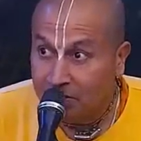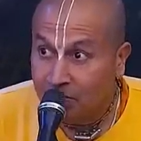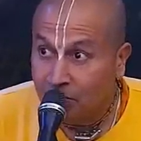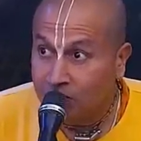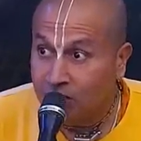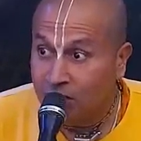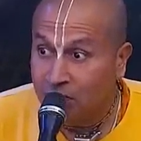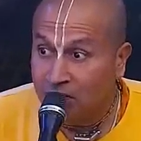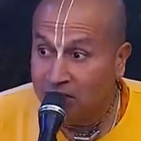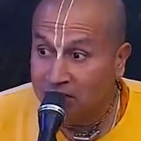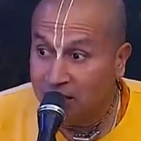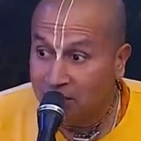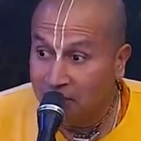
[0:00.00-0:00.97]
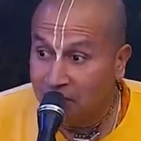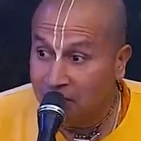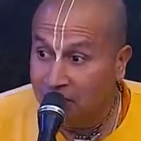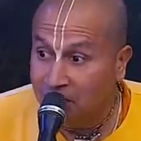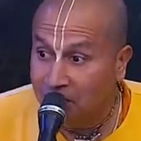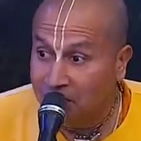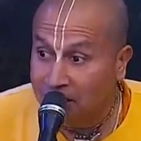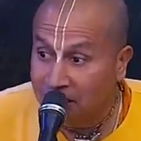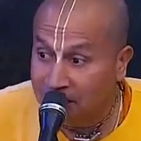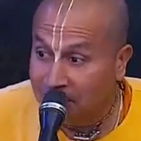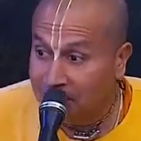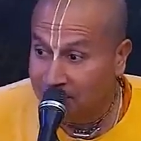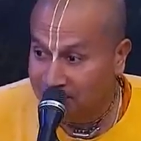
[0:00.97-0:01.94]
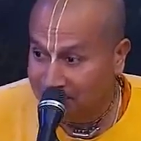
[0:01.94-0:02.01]
Both are being delivered by
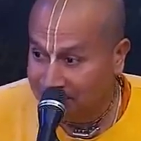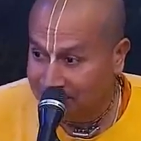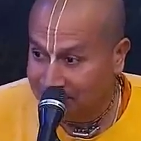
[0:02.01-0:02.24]
him.